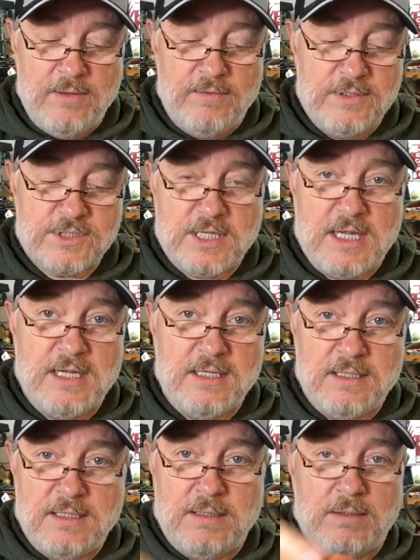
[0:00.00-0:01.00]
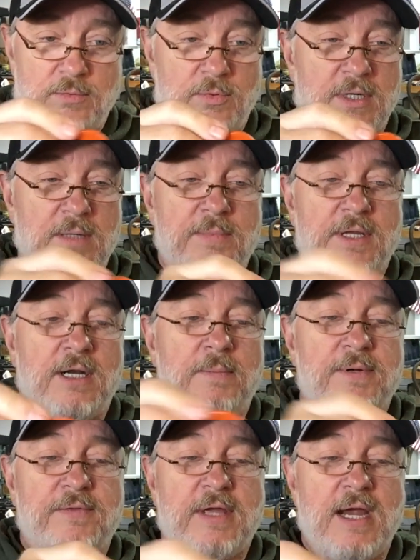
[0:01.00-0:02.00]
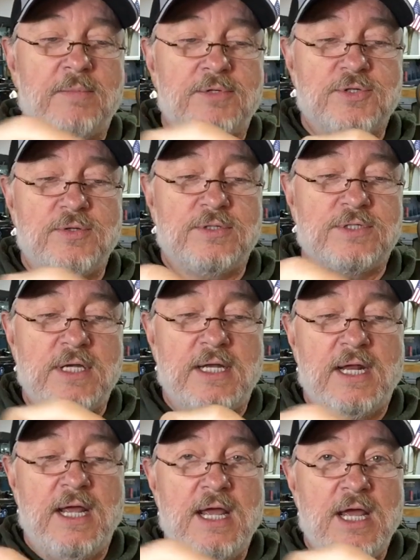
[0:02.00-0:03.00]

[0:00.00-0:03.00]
this thing, well, get it up here in the camera so you can see it.